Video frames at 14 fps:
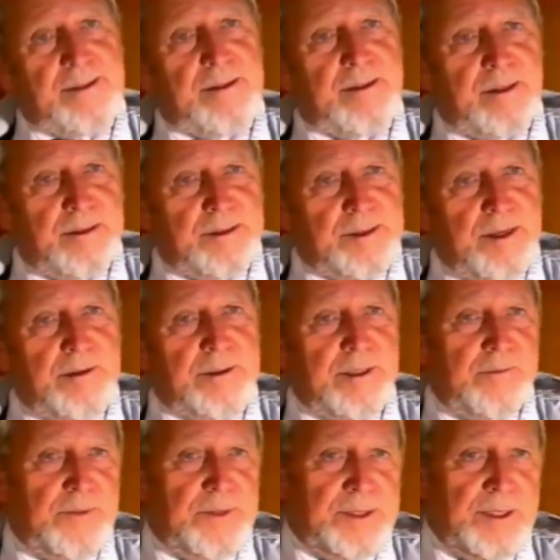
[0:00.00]

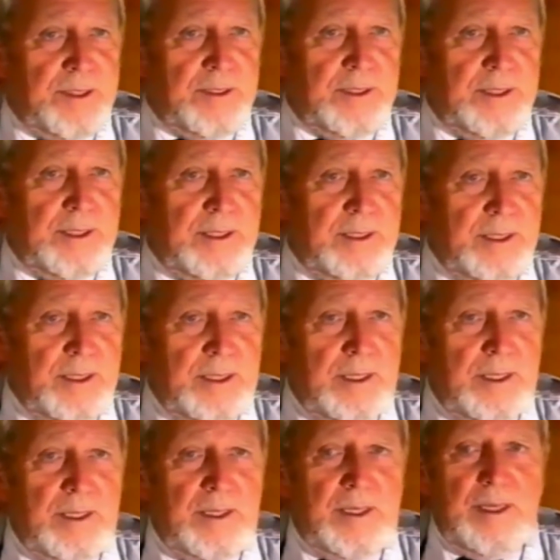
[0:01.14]
consultant facility
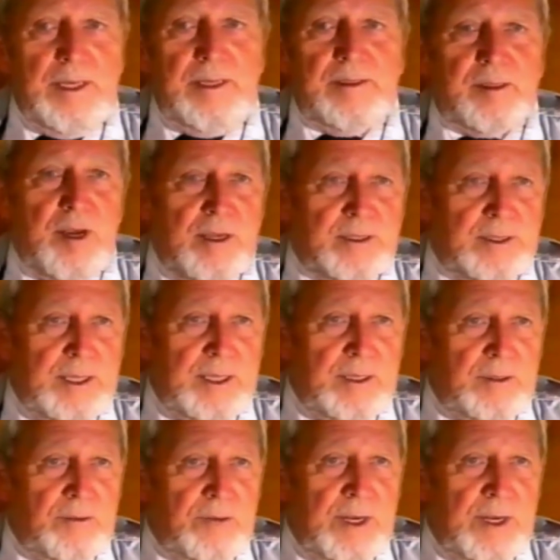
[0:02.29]
in Scottsdale,